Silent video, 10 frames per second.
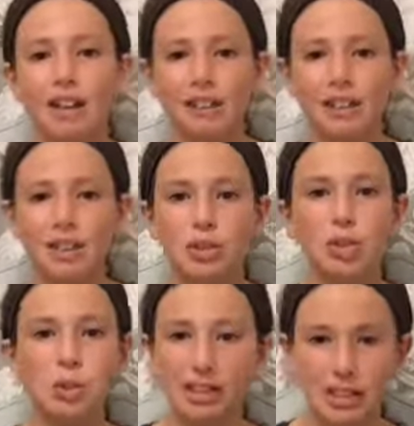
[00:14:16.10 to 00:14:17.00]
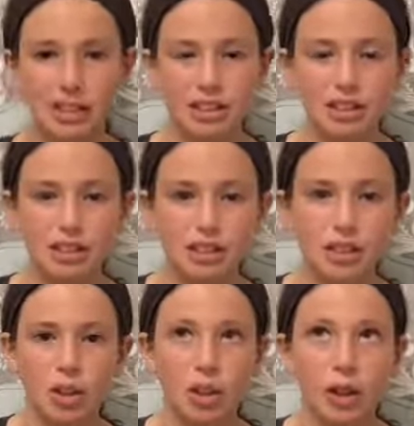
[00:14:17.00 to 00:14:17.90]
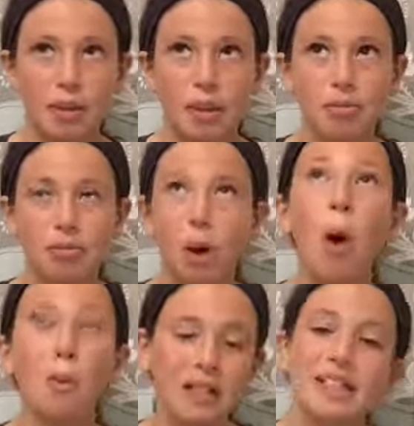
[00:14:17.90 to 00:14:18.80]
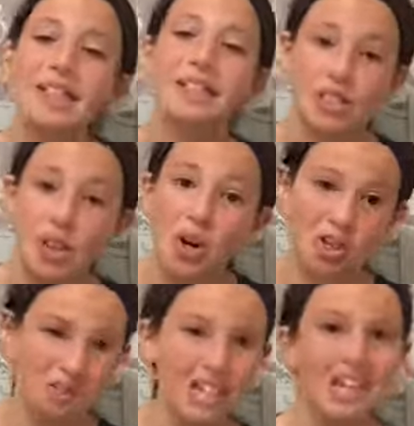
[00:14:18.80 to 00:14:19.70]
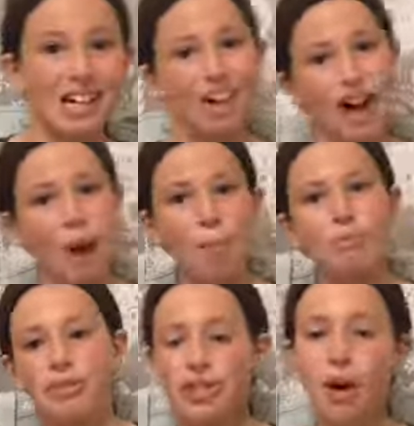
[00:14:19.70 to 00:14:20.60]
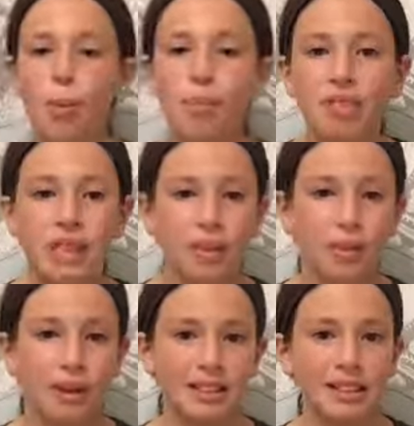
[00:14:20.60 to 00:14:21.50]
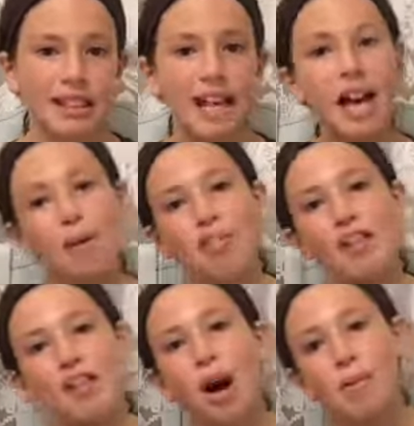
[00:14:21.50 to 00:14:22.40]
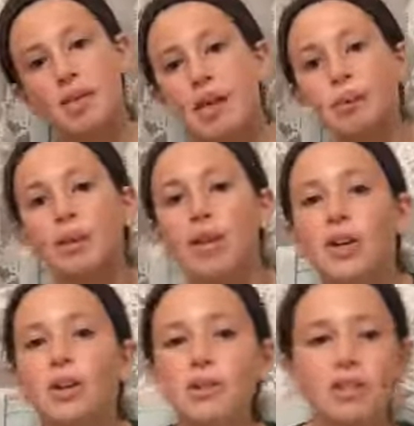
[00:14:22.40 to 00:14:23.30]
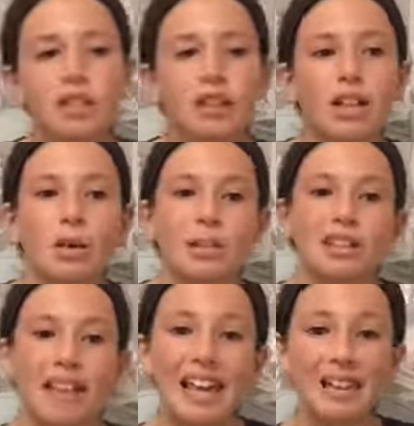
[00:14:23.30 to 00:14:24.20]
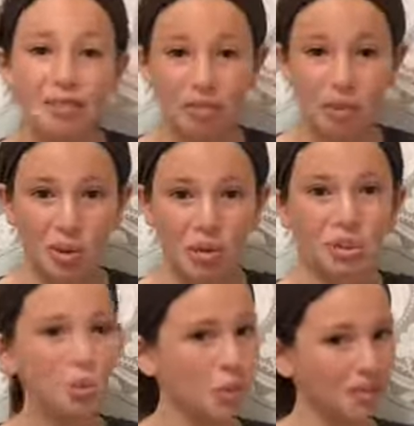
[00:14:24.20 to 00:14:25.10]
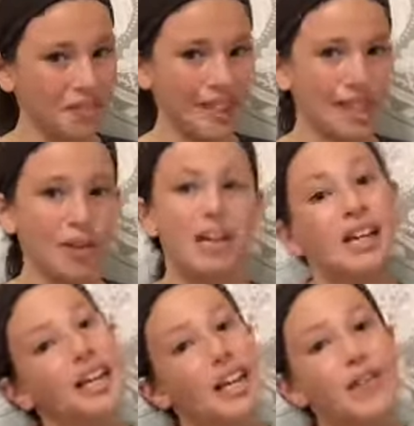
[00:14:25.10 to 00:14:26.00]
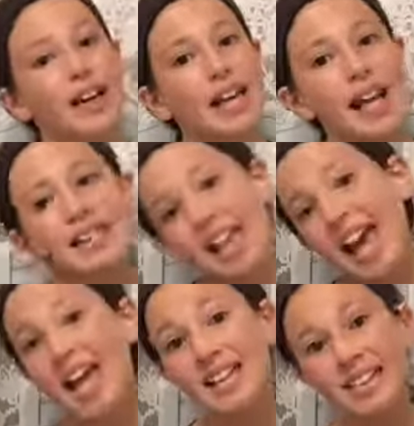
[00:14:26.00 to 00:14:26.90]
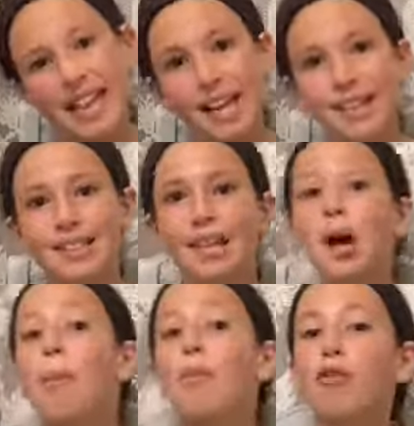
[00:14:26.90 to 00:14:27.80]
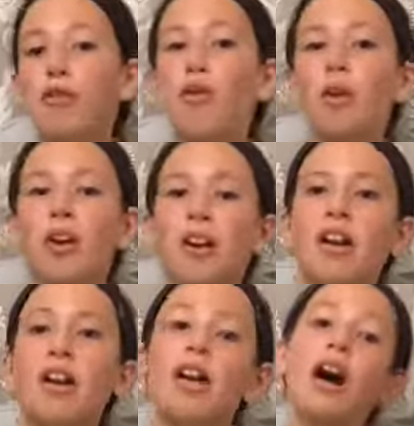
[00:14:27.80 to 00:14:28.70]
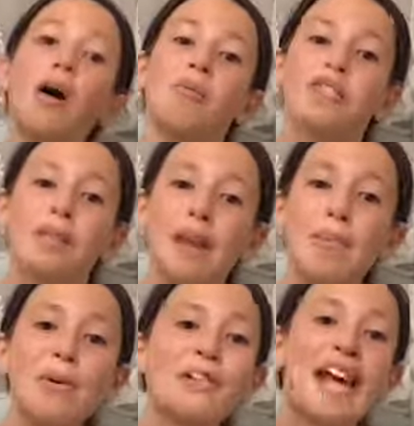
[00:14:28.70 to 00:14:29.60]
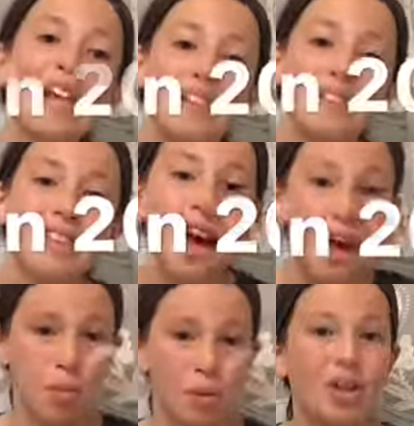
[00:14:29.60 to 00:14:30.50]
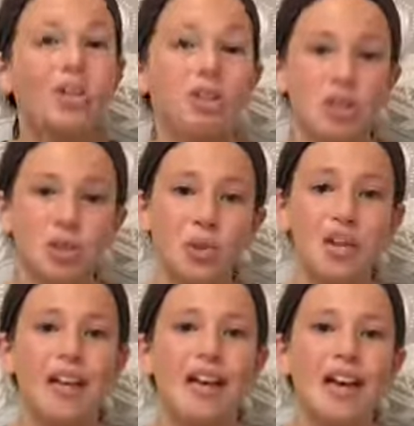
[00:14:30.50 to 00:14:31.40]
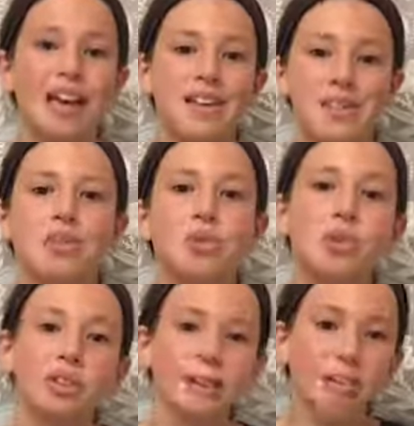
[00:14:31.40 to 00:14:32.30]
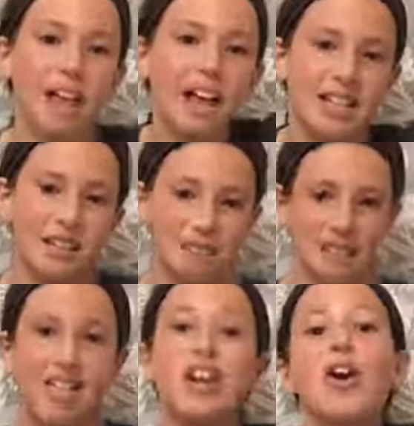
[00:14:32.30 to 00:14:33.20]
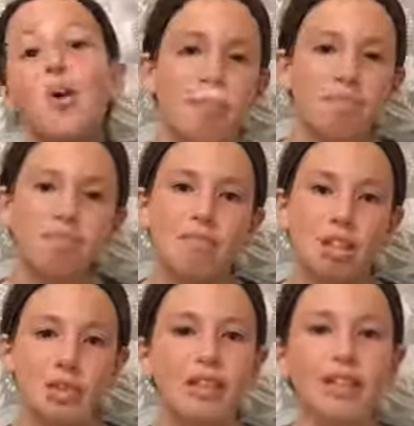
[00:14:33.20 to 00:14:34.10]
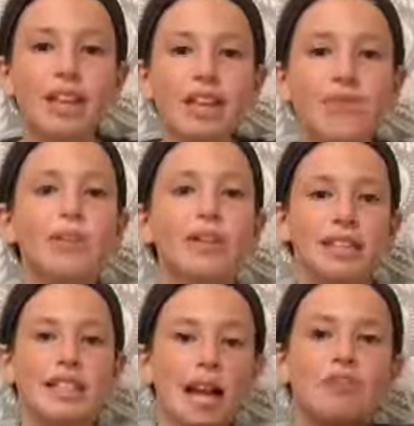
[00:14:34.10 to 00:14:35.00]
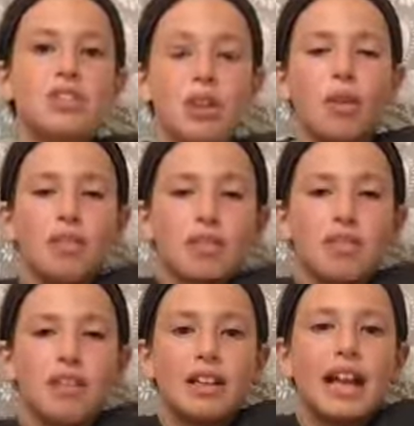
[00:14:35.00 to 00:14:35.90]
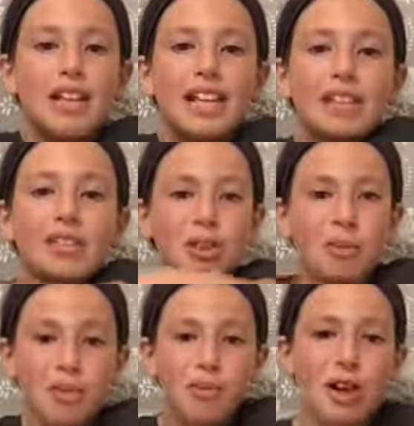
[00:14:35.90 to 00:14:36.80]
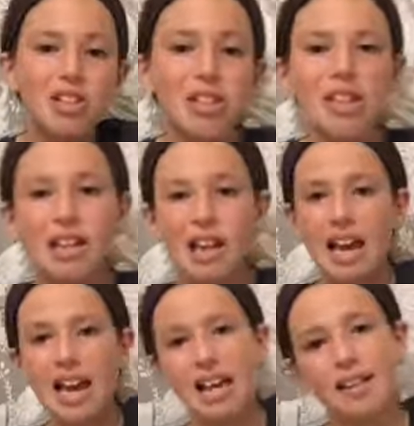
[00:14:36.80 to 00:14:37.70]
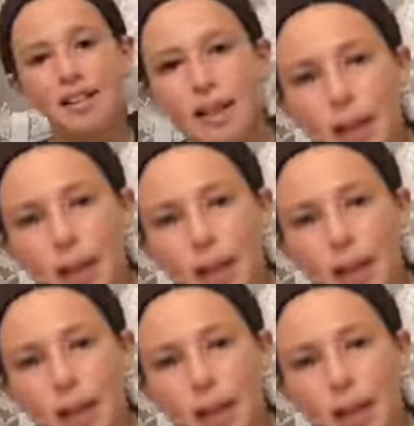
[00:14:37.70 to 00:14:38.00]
since school is starting. I mean, already did start. So if you want to see that, I'm going to comment down below, like for a school video. If I get 10 likes before September 10th, I will do a school supplies video. Be sure to leave a like if you want to see that. So again, thank you so much for watching, and